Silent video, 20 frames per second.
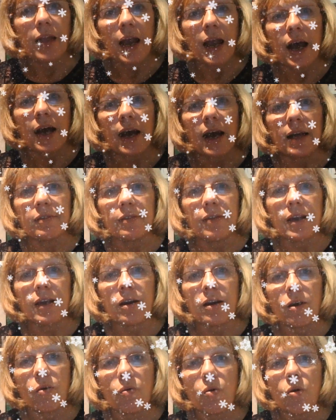and they
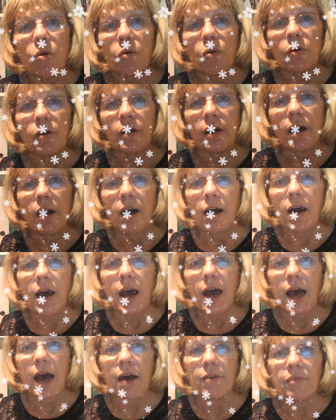no longer
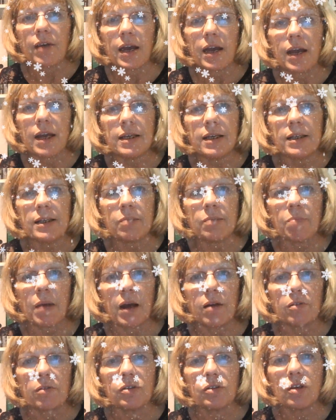have any
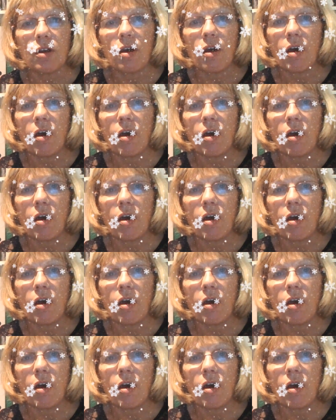spells